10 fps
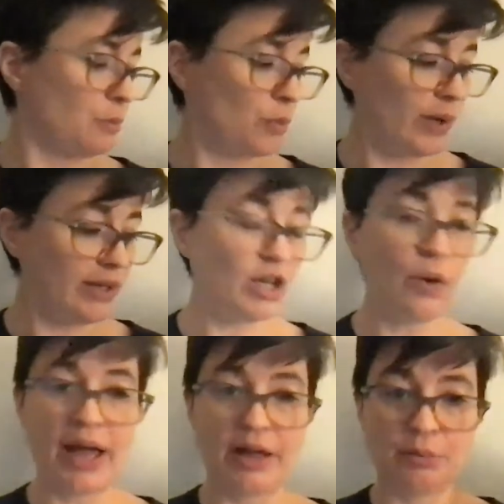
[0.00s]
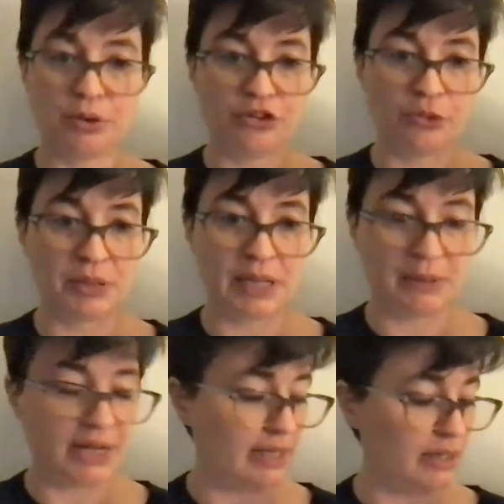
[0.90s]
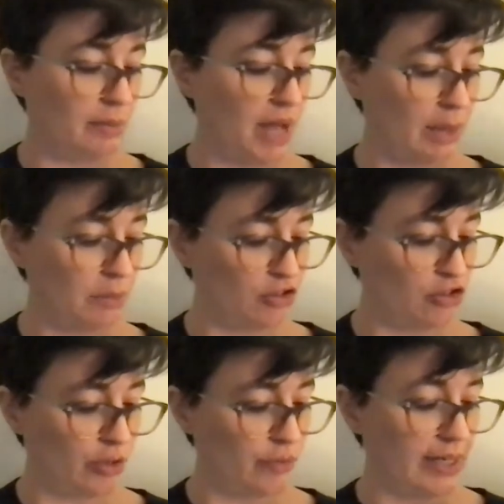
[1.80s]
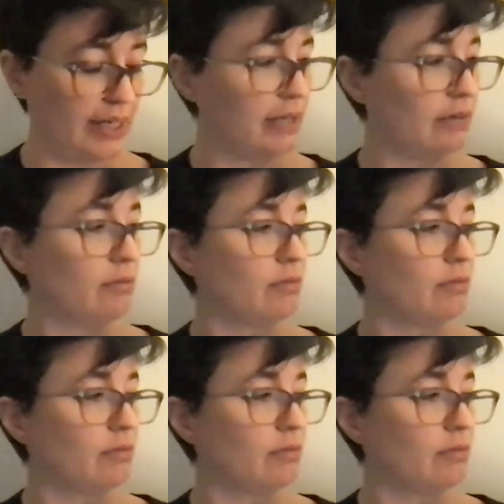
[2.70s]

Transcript: I'm going to go ahead and push the play button at the bottom to start reading.